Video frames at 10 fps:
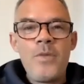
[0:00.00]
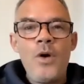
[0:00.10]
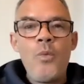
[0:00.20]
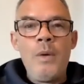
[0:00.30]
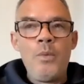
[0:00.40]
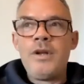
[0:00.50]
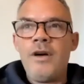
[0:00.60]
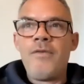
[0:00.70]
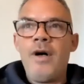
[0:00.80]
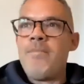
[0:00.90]
we would
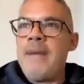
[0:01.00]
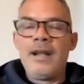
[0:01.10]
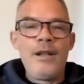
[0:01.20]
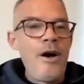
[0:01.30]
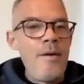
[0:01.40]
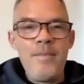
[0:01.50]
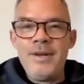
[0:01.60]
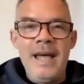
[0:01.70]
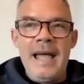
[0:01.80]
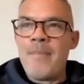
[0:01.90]
have made a lot of
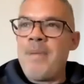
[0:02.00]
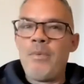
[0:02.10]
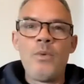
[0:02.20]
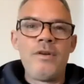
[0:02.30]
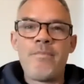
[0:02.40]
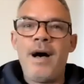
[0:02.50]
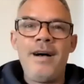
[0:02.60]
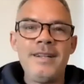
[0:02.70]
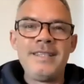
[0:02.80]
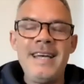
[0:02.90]
money and people would have
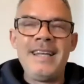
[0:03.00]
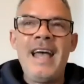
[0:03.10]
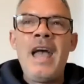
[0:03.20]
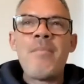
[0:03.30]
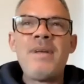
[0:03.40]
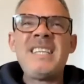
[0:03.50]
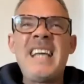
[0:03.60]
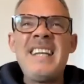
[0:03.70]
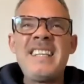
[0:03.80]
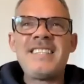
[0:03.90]
piled in. But is
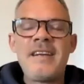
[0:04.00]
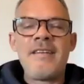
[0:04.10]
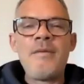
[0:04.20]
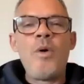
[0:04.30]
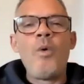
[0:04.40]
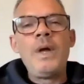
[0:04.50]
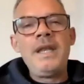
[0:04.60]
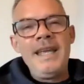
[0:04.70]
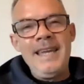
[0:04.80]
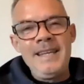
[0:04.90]
that necessarily what we
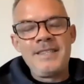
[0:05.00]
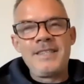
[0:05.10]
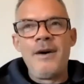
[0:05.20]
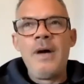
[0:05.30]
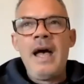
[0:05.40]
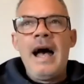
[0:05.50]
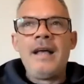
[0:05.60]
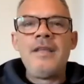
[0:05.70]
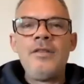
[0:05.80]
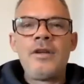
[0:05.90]
need? So
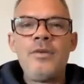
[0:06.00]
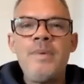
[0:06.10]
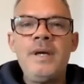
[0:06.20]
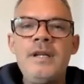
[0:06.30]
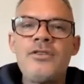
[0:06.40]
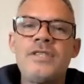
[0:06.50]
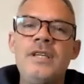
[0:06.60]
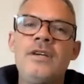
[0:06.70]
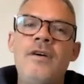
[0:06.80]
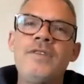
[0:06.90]
I think there could be an
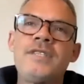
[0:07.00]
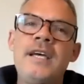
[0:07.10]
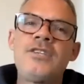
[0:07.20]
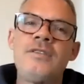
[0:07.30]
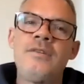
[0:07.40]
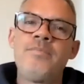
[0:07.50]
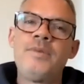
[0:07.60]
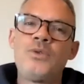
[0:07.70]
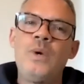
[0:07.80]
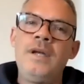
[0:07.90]
interesting conversation
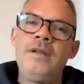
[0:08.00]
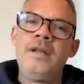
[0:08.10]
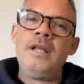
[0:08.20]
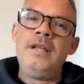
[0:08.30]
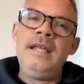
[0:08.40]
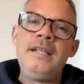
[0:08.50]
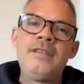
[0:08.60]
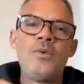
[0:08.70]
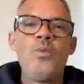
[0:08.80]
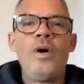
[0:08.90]
between
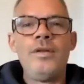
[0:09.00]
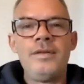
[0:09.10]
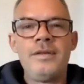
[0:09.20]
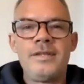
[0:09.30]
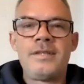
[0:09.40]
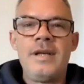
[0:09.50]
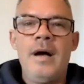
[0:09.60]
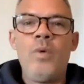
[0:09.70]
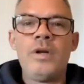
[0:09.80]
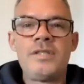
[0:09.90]
needs and wants
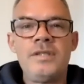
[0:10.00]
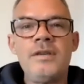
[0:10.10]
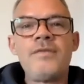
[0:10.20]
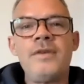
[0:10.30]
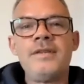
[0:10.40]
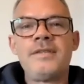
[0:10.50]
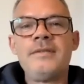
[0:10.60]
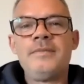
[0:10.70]
and what's the difference.